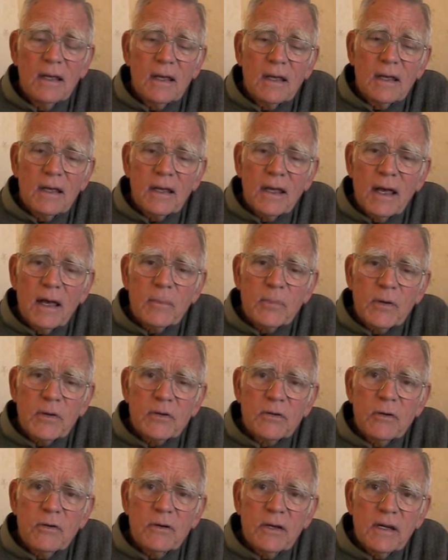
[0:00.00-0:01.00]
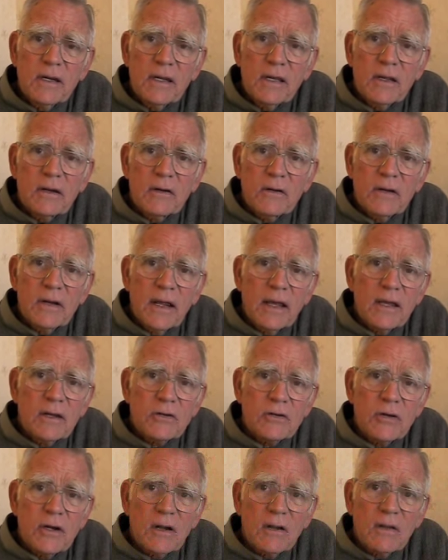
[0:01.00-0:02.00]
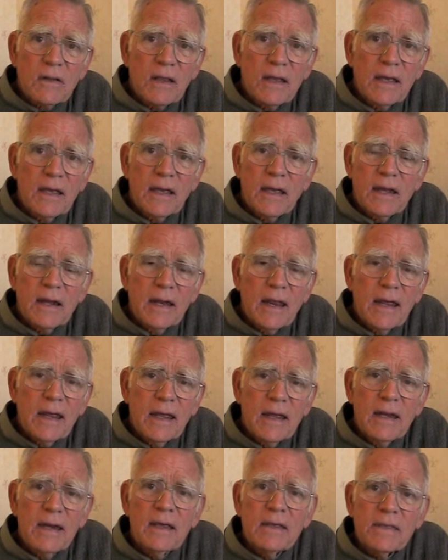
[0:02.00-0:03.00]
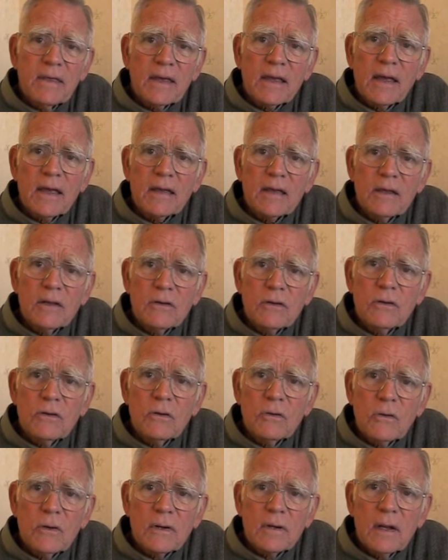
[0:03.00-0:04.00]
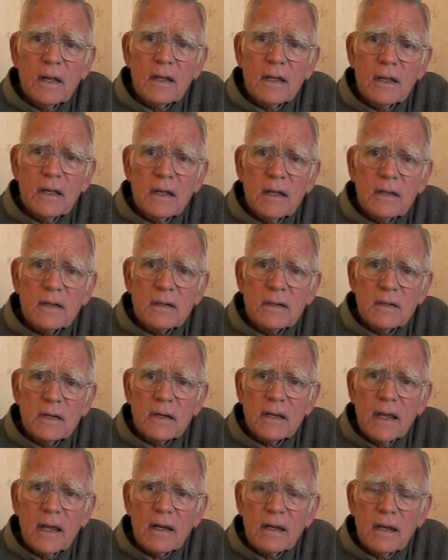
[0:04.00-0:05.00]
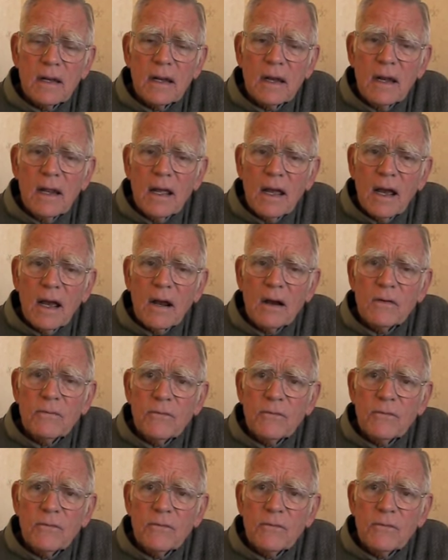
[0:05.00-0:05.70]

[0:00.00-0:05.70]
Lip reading: Opportunity International, and anything I can do to get our